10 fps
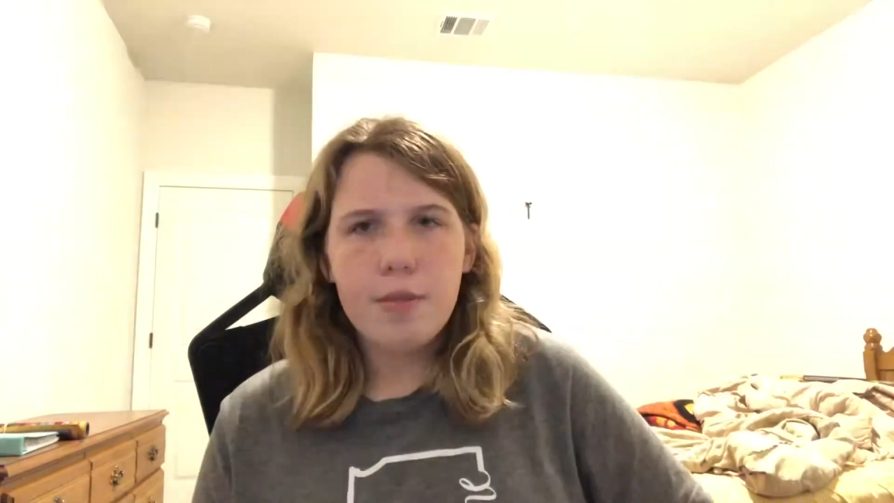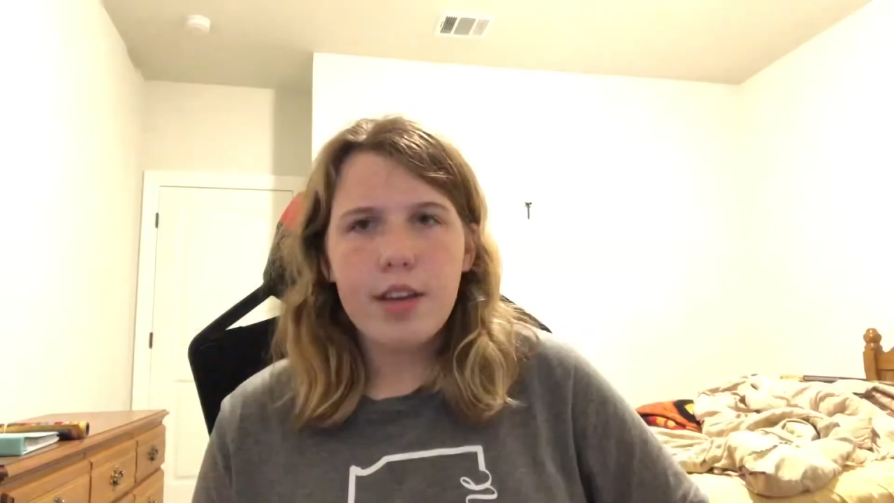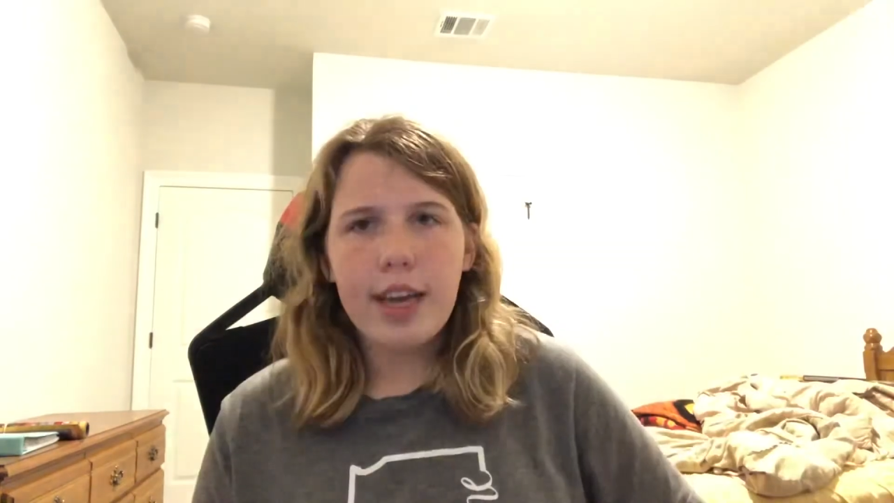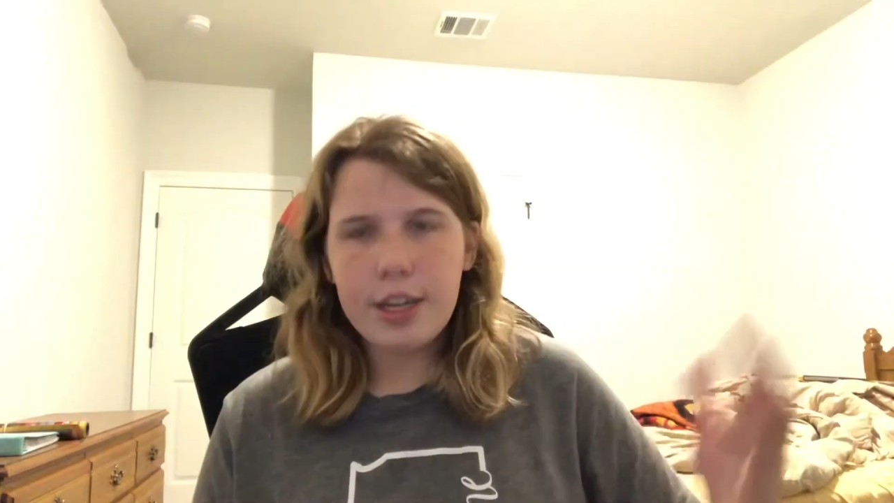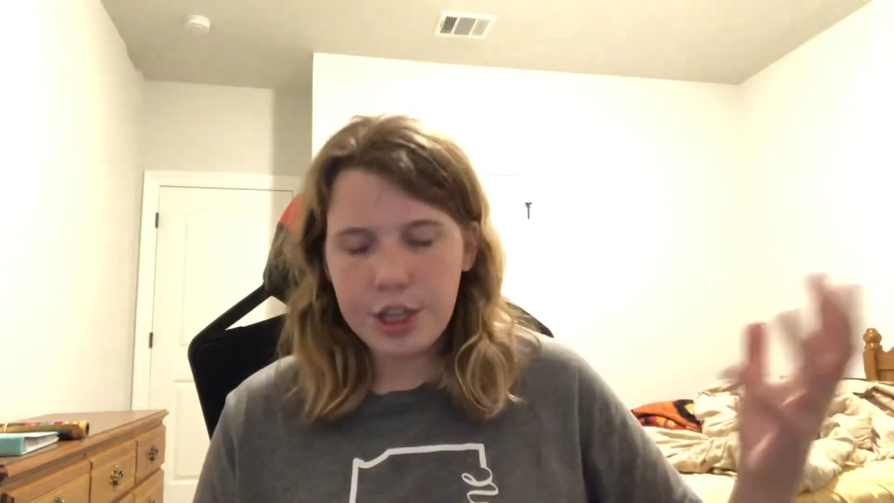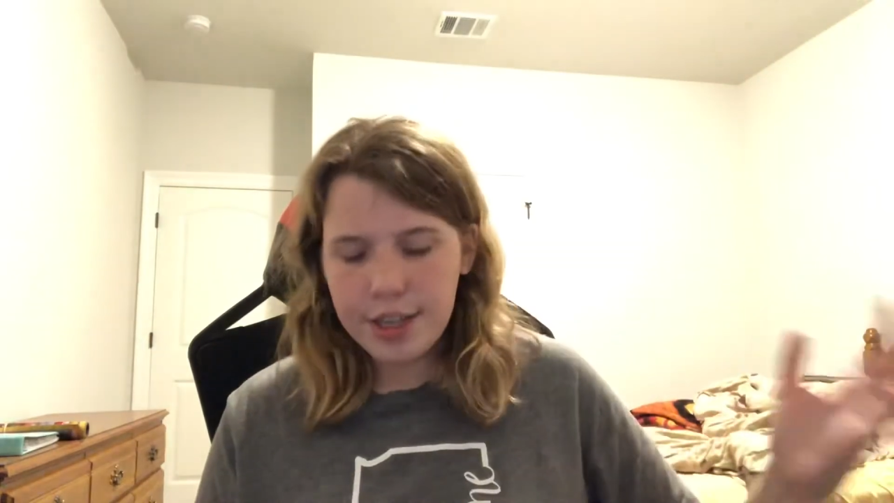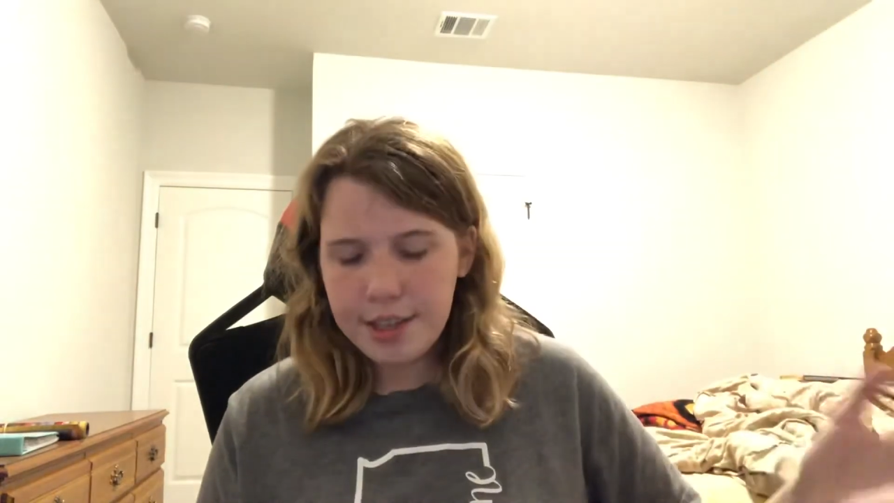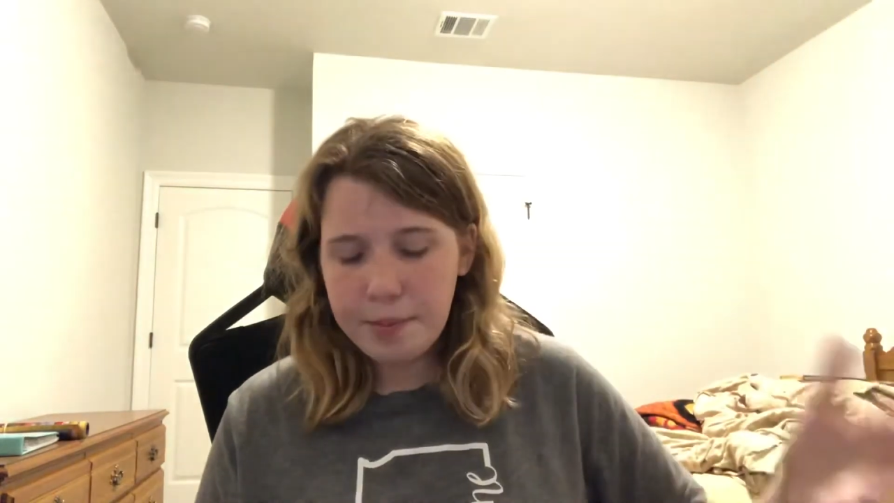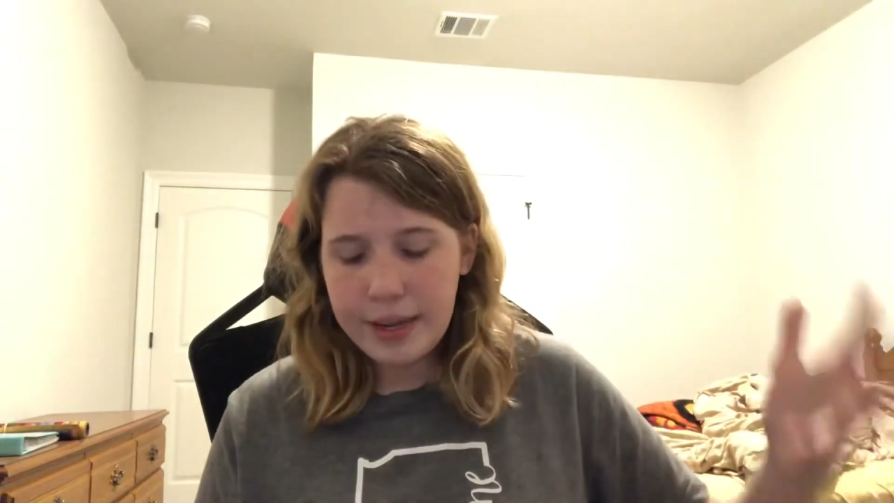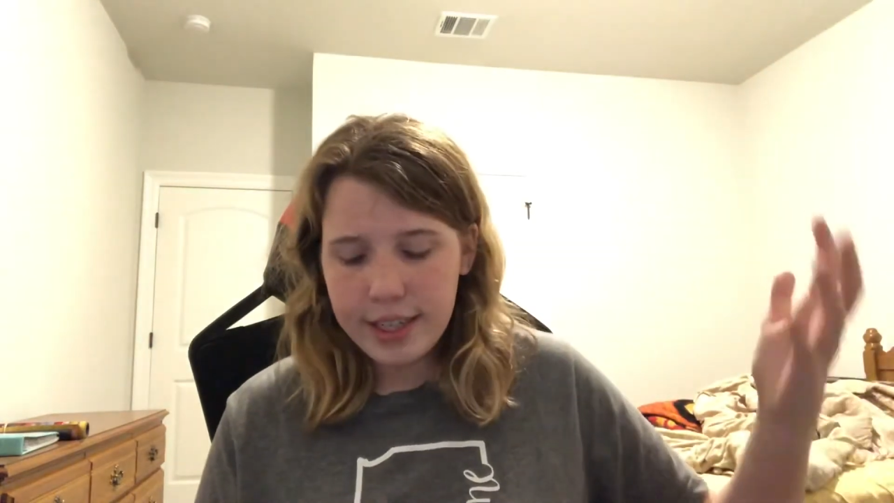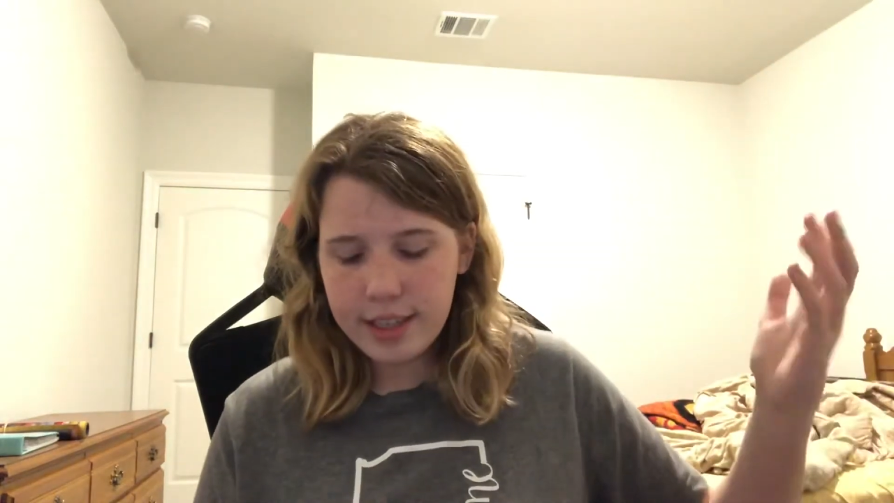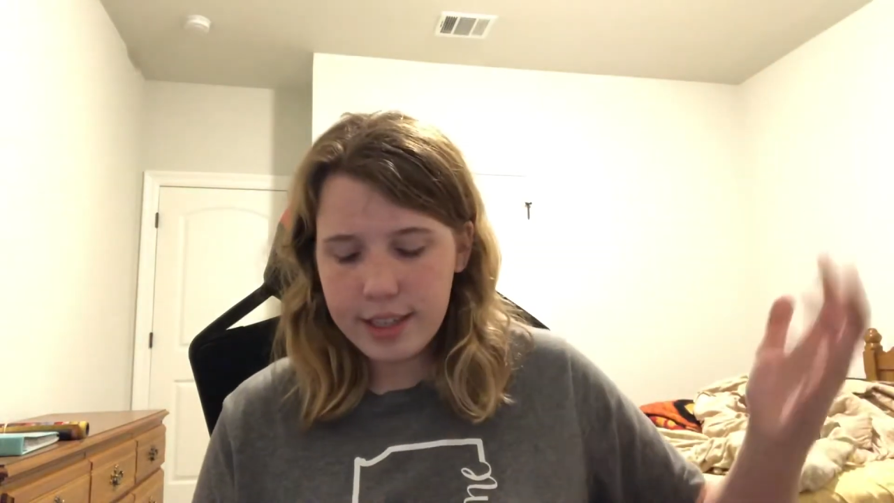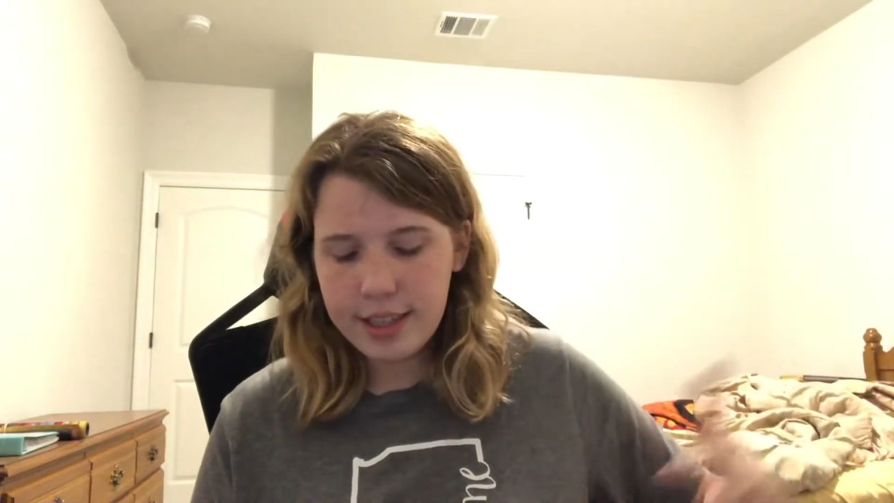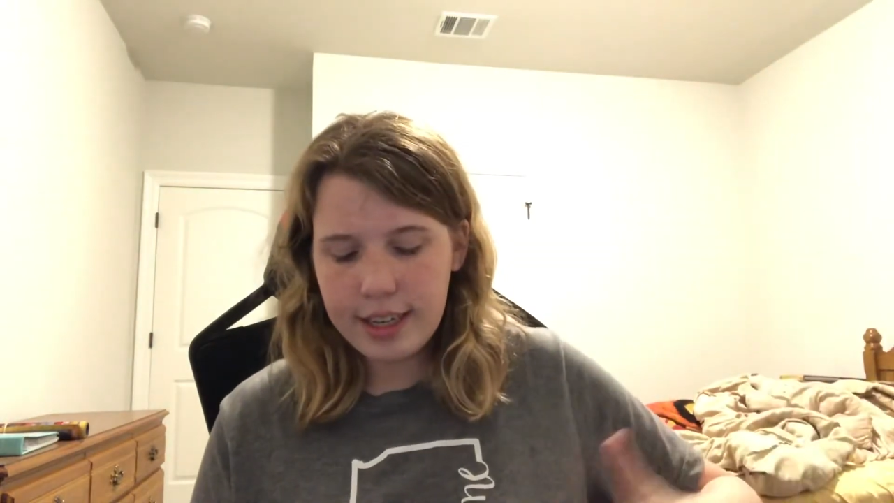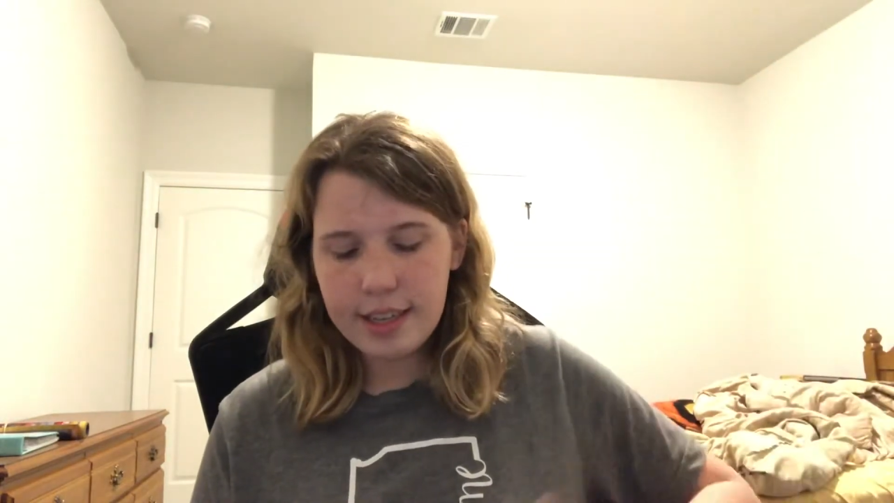yeah, Jason
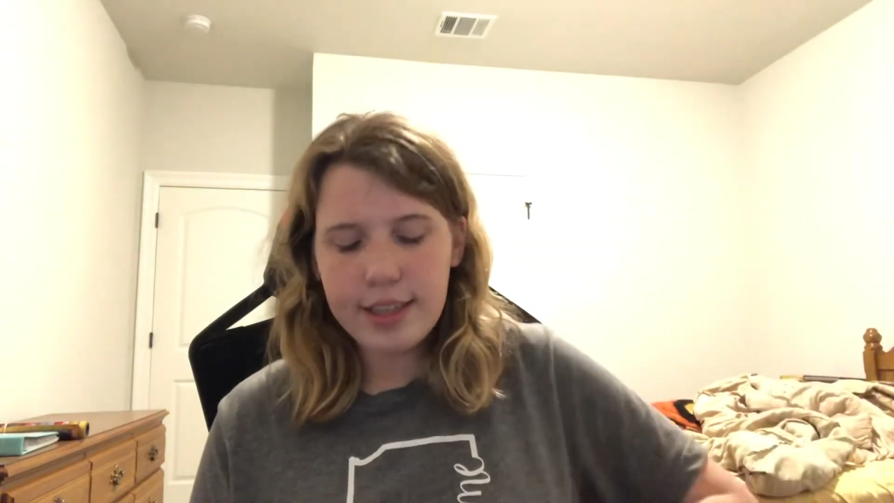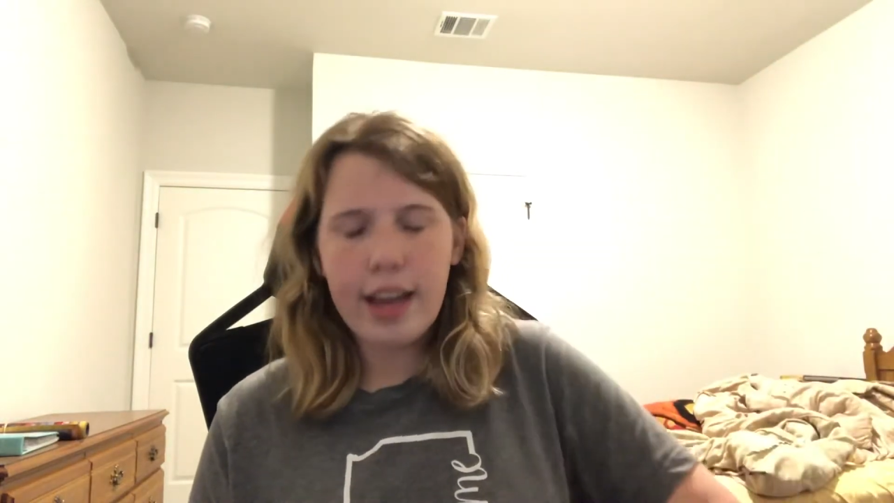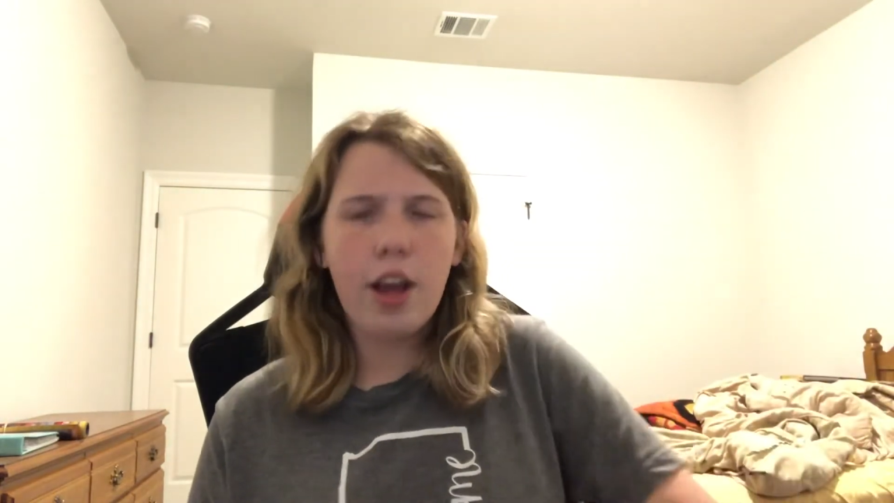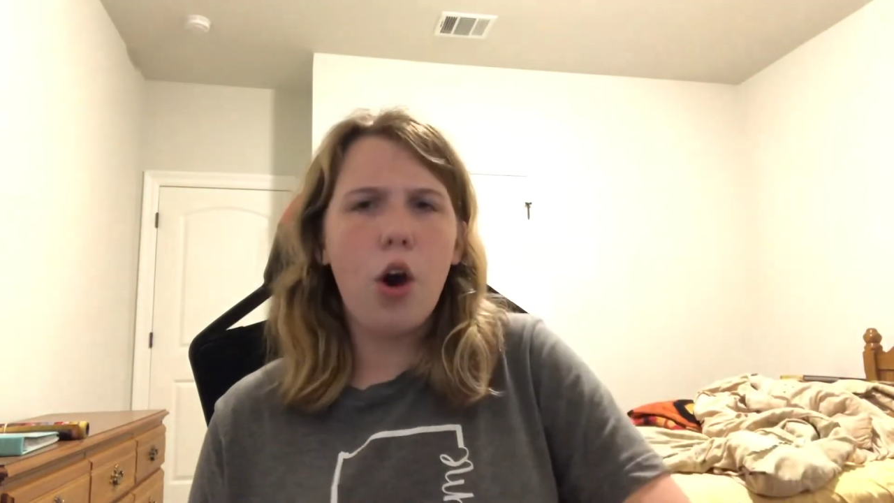basically says like,